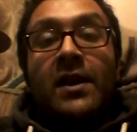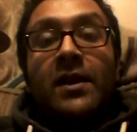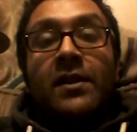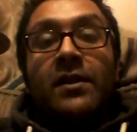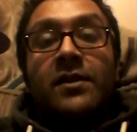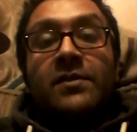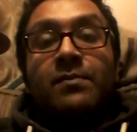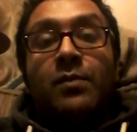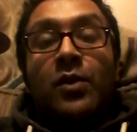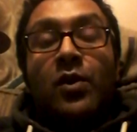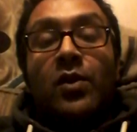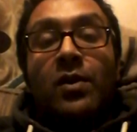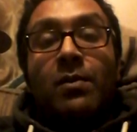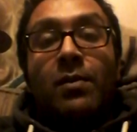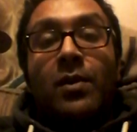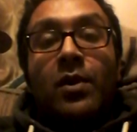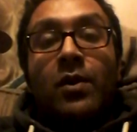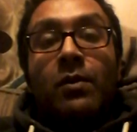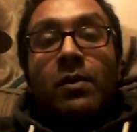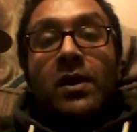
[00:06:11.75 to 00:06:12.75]
There's more and
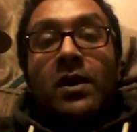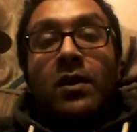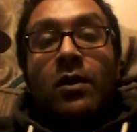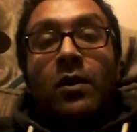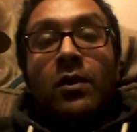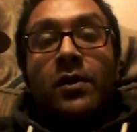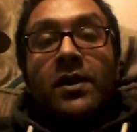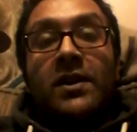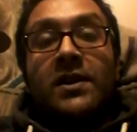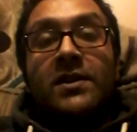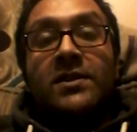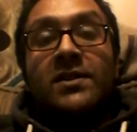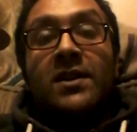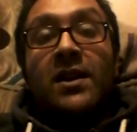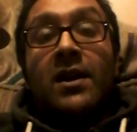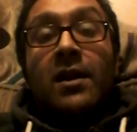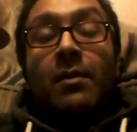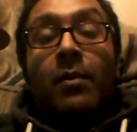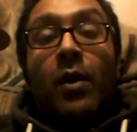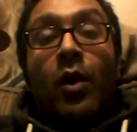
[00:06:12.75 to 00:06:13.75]
more recordings,
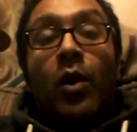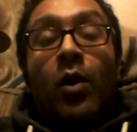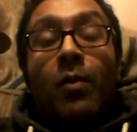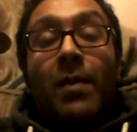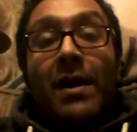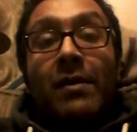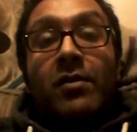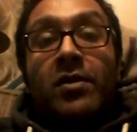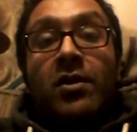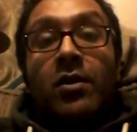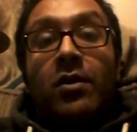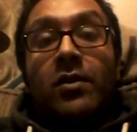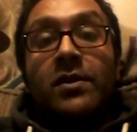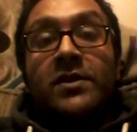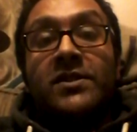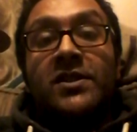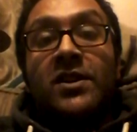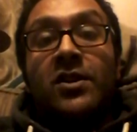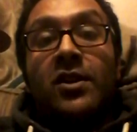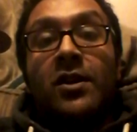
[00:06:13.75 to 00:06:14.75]
but all my
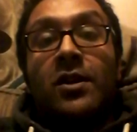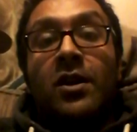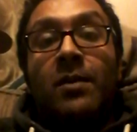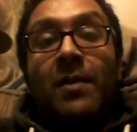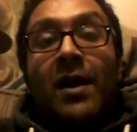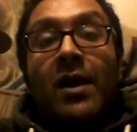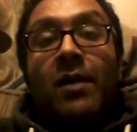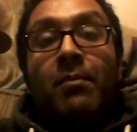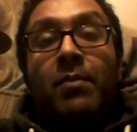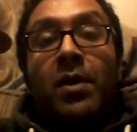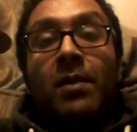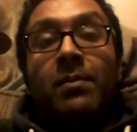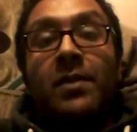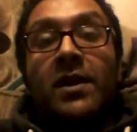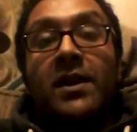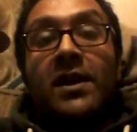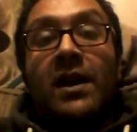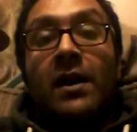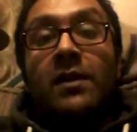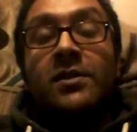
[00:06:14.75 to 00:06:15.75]
recordings are going to come out
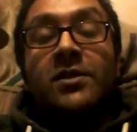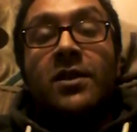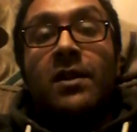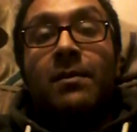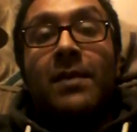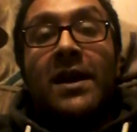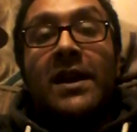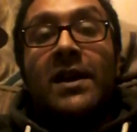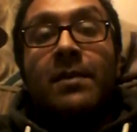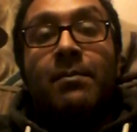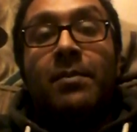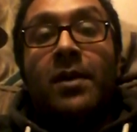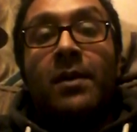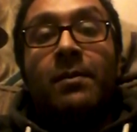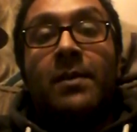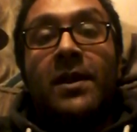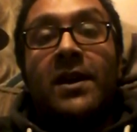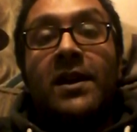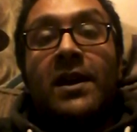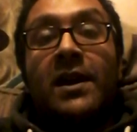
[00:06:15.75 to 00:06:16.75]
public. I'm just going to make them
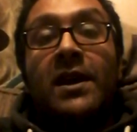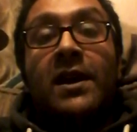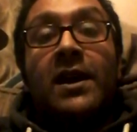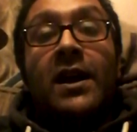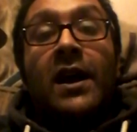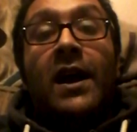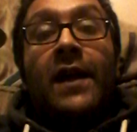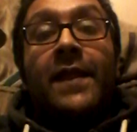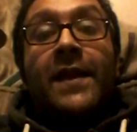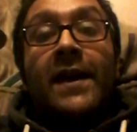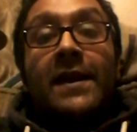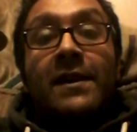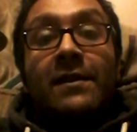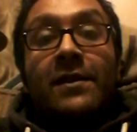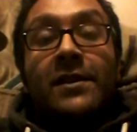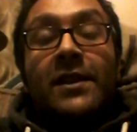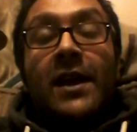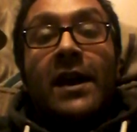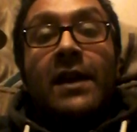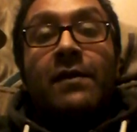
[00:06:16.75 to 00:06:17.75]
public. At the end of
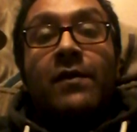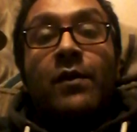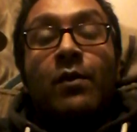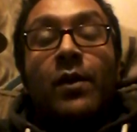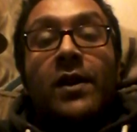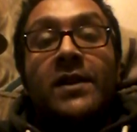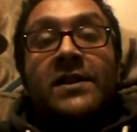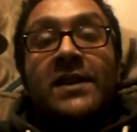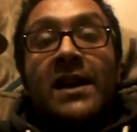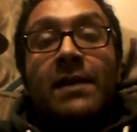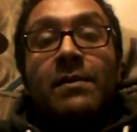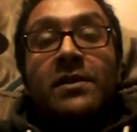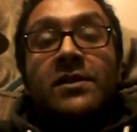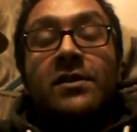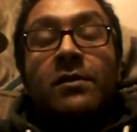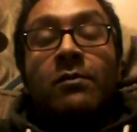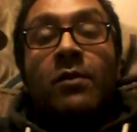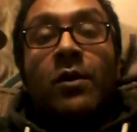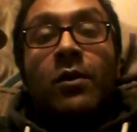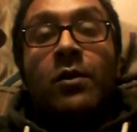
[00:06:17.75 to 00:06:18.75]
the day, if you want to take me to
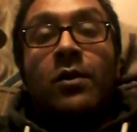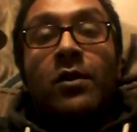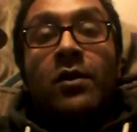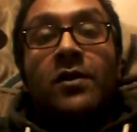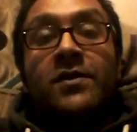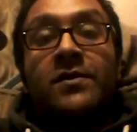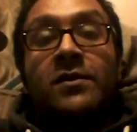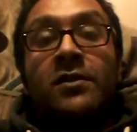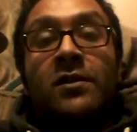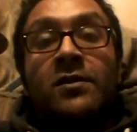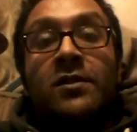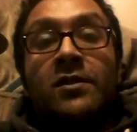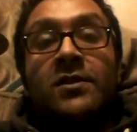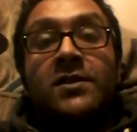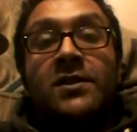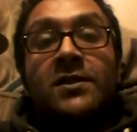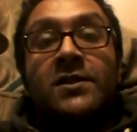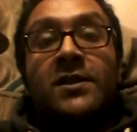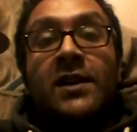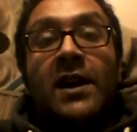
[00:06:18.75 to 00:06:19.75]
the Royal Courts of
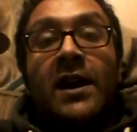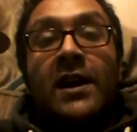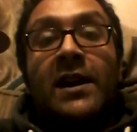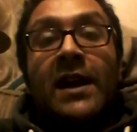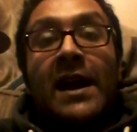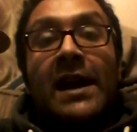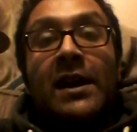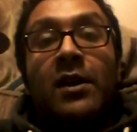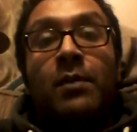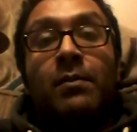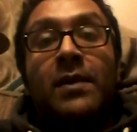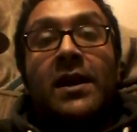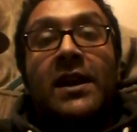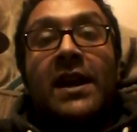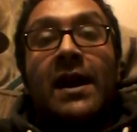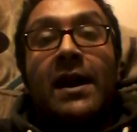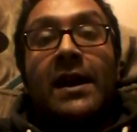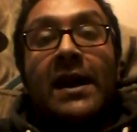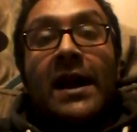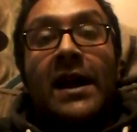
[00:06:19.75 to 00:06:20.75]
Justice to get a gag on me,
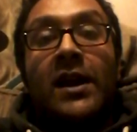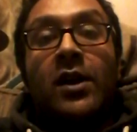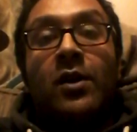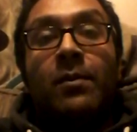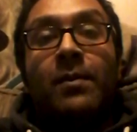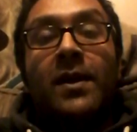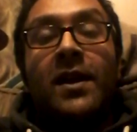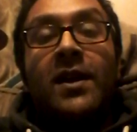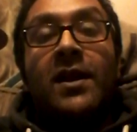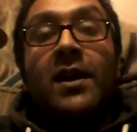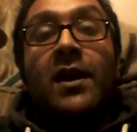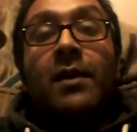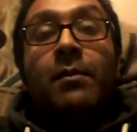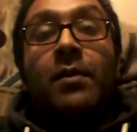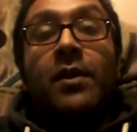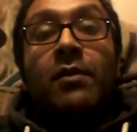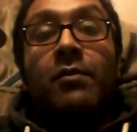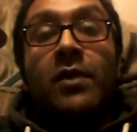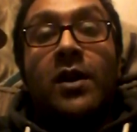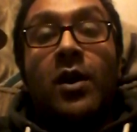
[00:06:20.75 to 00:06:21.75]
get a gag on me.
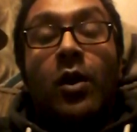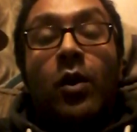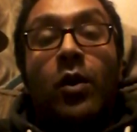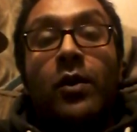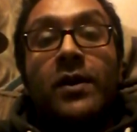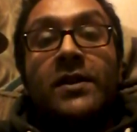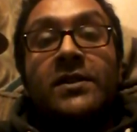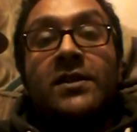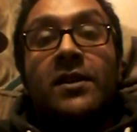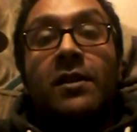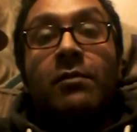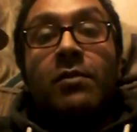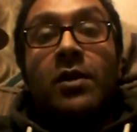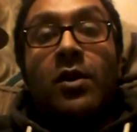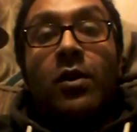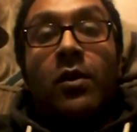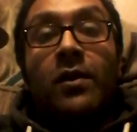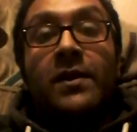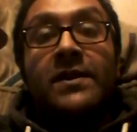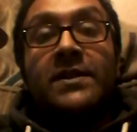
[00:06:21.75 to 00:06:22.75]
But the recordings are the
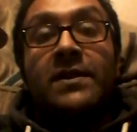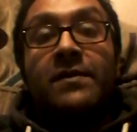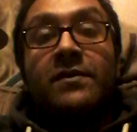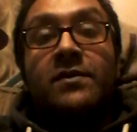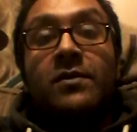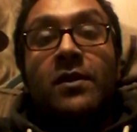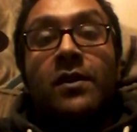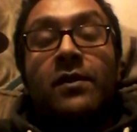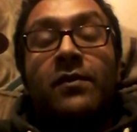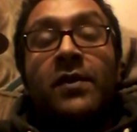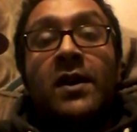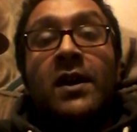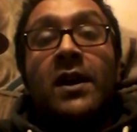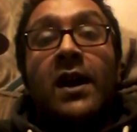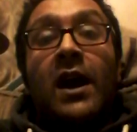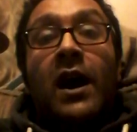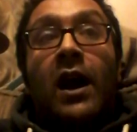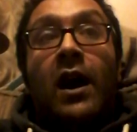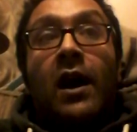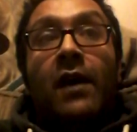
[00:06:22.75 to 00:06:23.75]
recordings of truth.
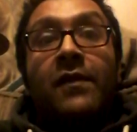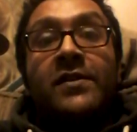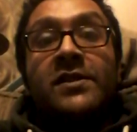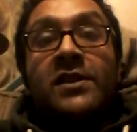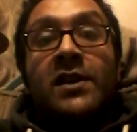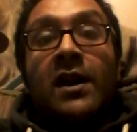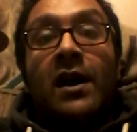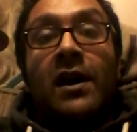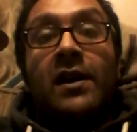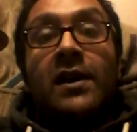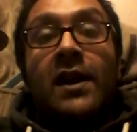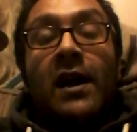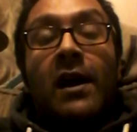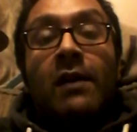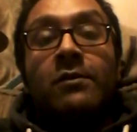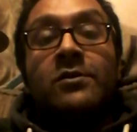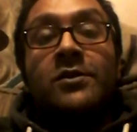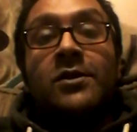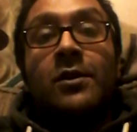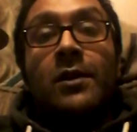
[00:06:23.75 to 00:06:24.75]
Hertfordshire County
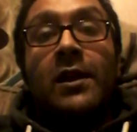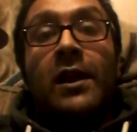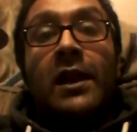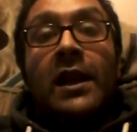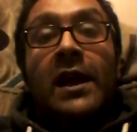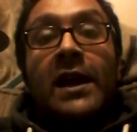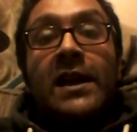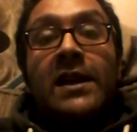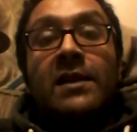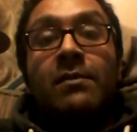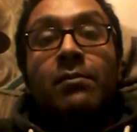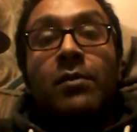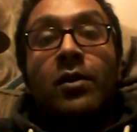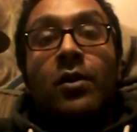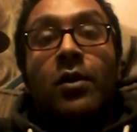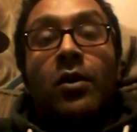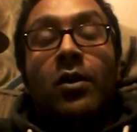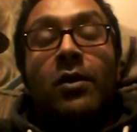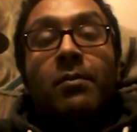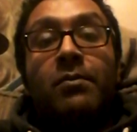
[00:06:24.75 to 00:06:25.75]
Council, Elaine
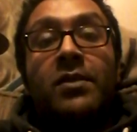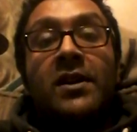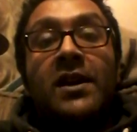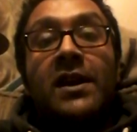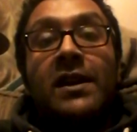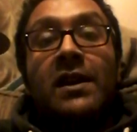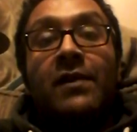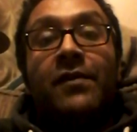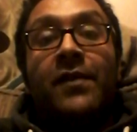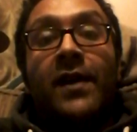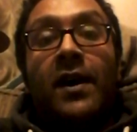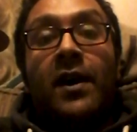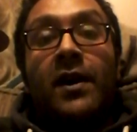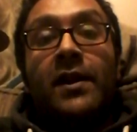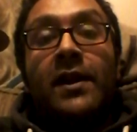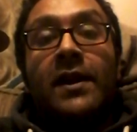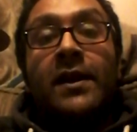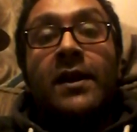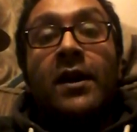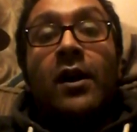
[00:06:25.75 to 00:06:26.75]
Moore, Pretty
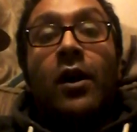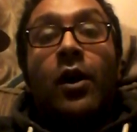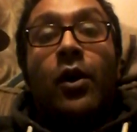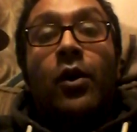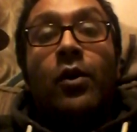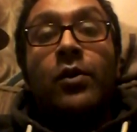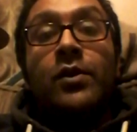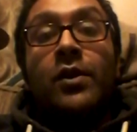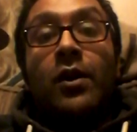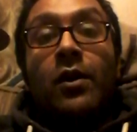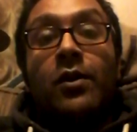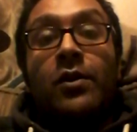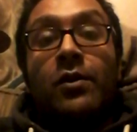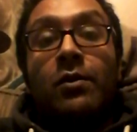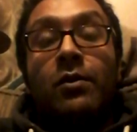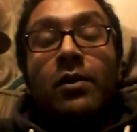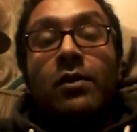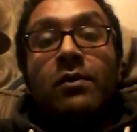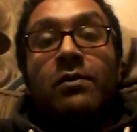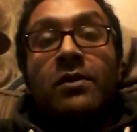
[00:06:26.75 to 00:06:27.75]
Nafani, all your
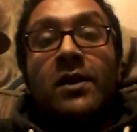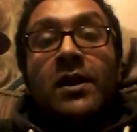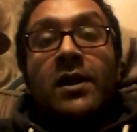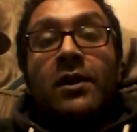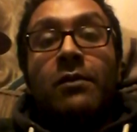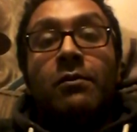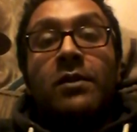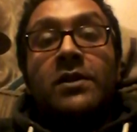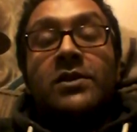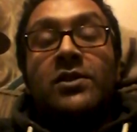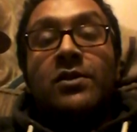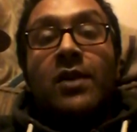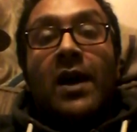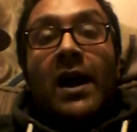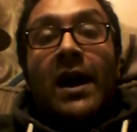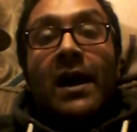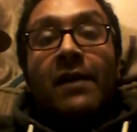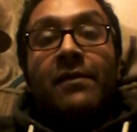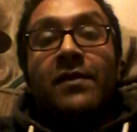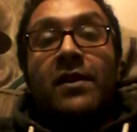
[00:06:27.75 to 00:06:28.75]
crew, which you
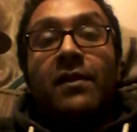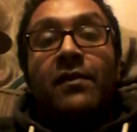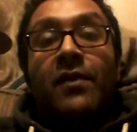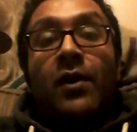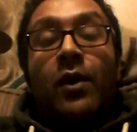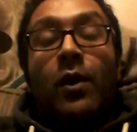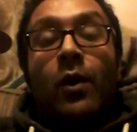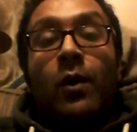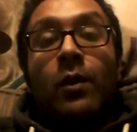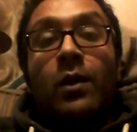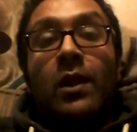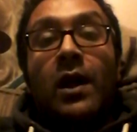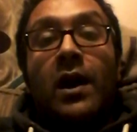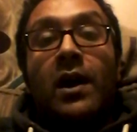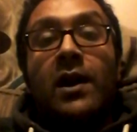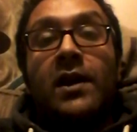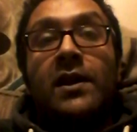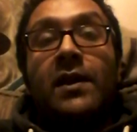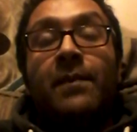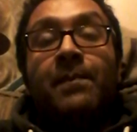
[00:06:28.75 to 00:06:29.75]
have, you've all
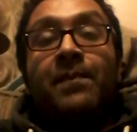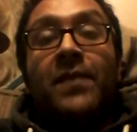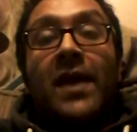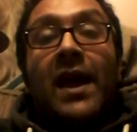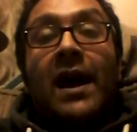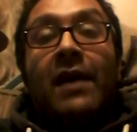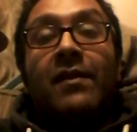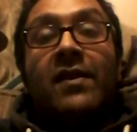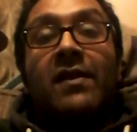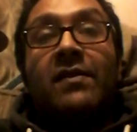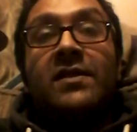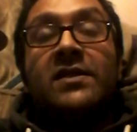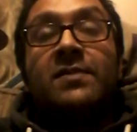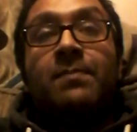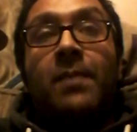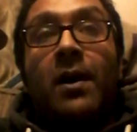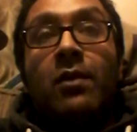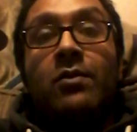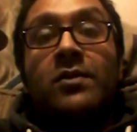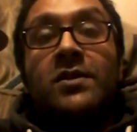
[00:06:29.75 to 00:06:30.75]
lied. I've even
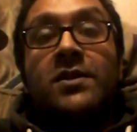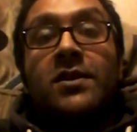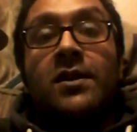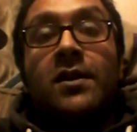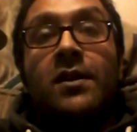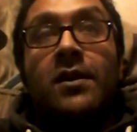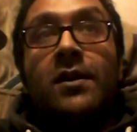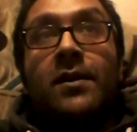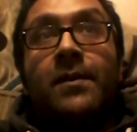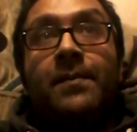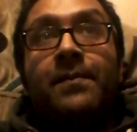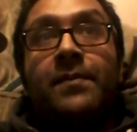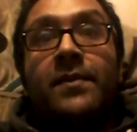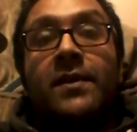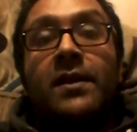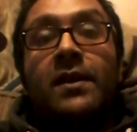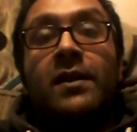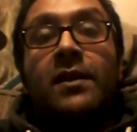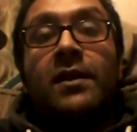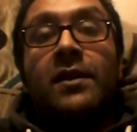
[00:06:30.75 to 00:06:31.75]
spoke to
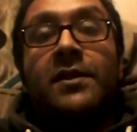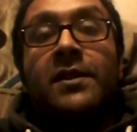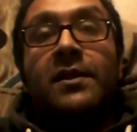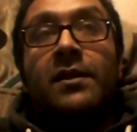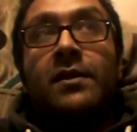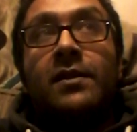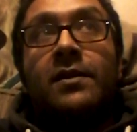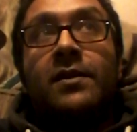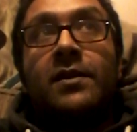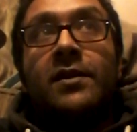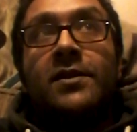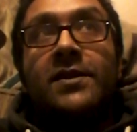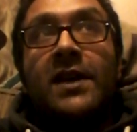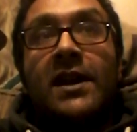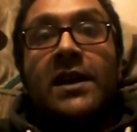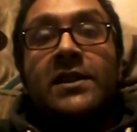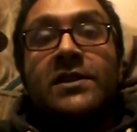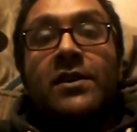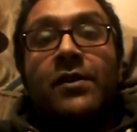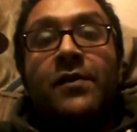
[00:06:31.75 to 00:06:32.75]
the
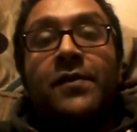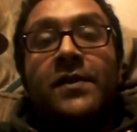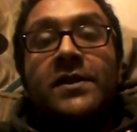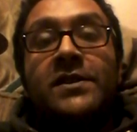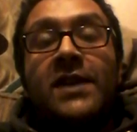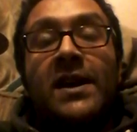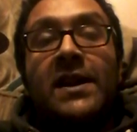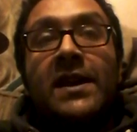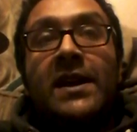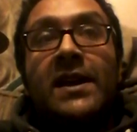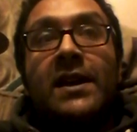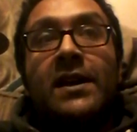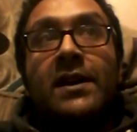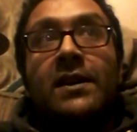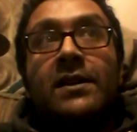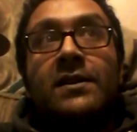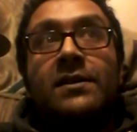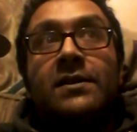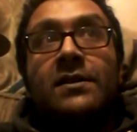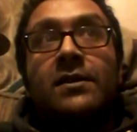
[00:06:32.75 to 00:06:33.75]
secretary for Jenny
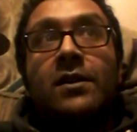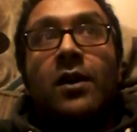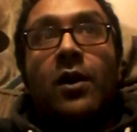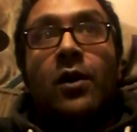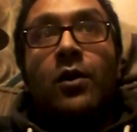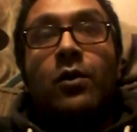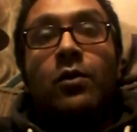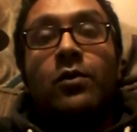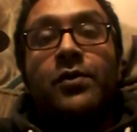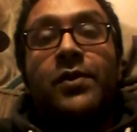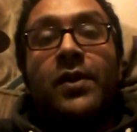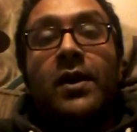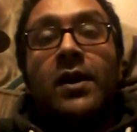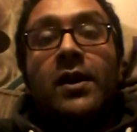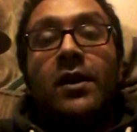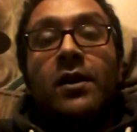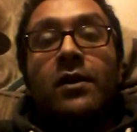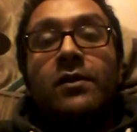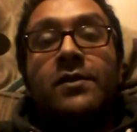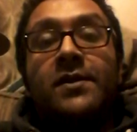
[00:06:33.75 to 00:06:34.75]
Coles,
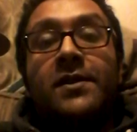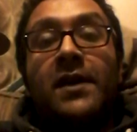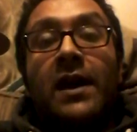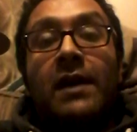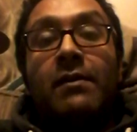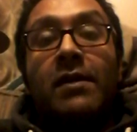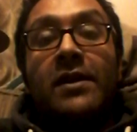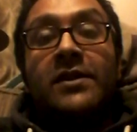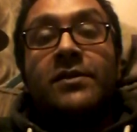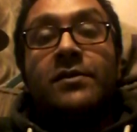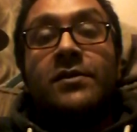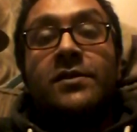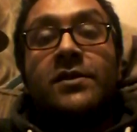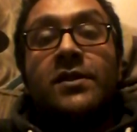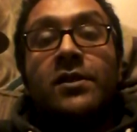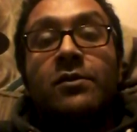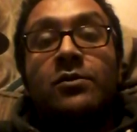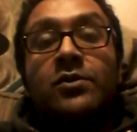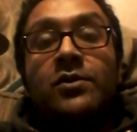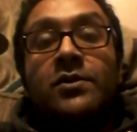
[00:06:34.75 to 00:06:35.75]
who's the director of
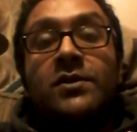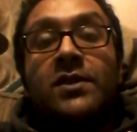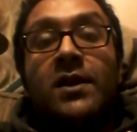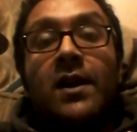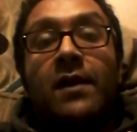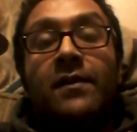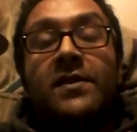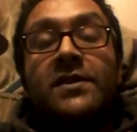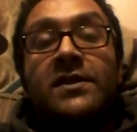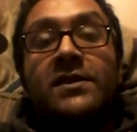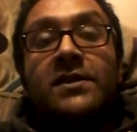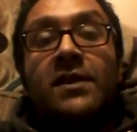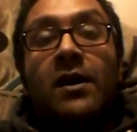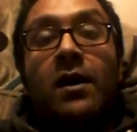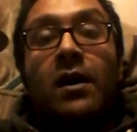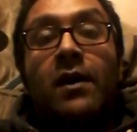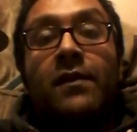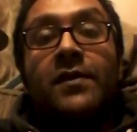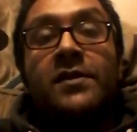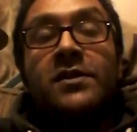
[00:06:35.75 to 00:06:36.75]
social services in
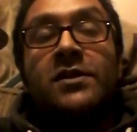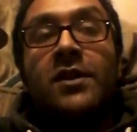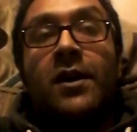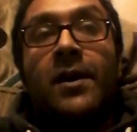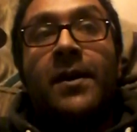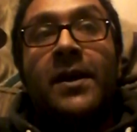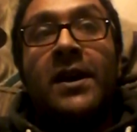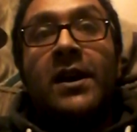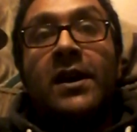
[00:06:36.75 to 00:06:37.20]
Hertfordshire.